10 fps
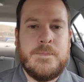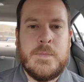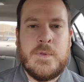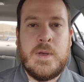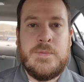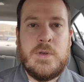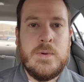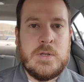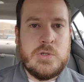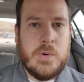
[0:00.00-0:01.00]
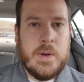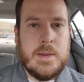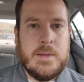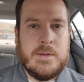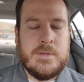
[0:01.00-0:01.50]
So if you enjoy
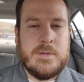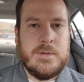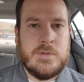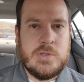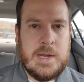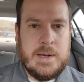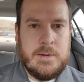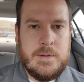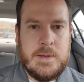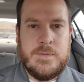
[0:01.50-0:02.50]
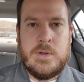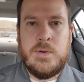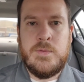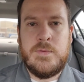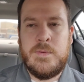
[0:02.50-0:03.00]
this channel, if
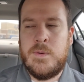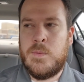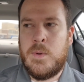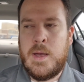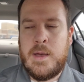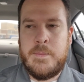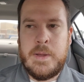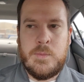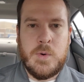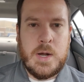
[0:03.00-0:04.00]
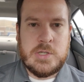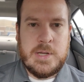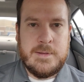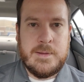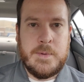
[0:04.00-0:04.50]
you've been
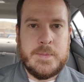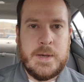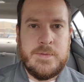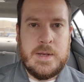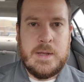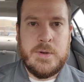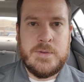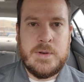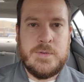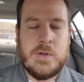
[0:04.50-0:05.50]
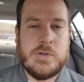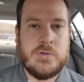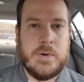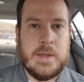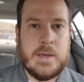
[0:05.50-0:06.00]
watching some of my videos, and if you
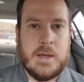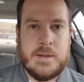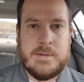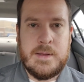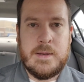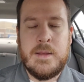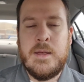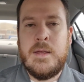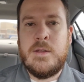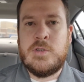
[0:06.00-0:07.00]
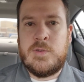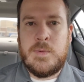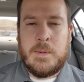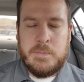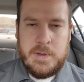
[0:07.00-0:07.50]
enjoy the content, just
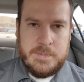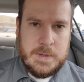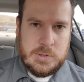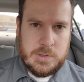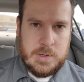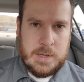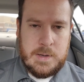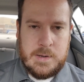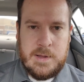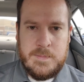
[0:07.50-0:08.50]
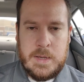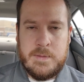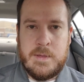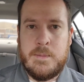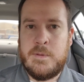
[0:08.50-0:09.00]
please be sure to give me a
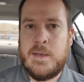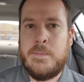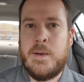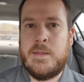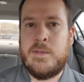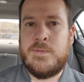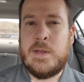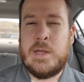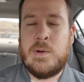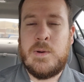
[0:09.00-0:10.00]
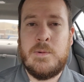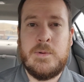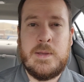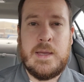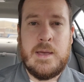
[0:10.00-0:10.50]
thumbs up on this video. It
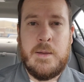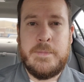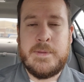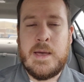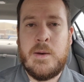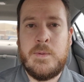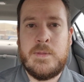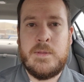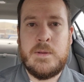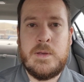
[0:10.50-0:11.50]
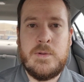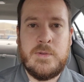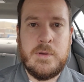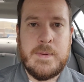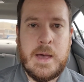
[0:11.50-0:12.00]
really helps out with the
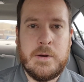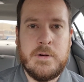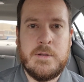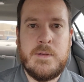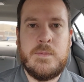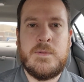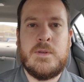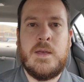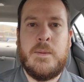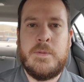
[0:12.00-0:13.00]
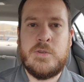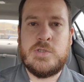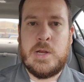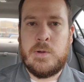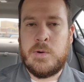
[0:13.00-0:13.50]
YouTube algorithms to help this
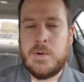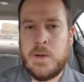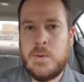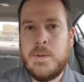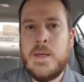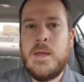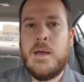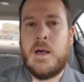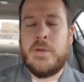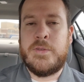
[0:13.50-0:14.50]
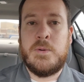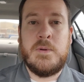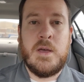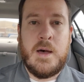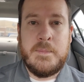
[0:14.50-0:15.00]
channel grow. Also,
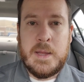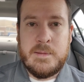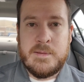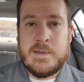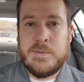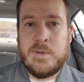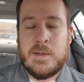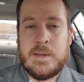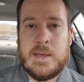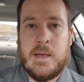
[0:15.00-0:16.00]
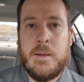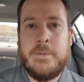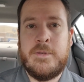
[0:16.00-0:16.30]
comments definitely help.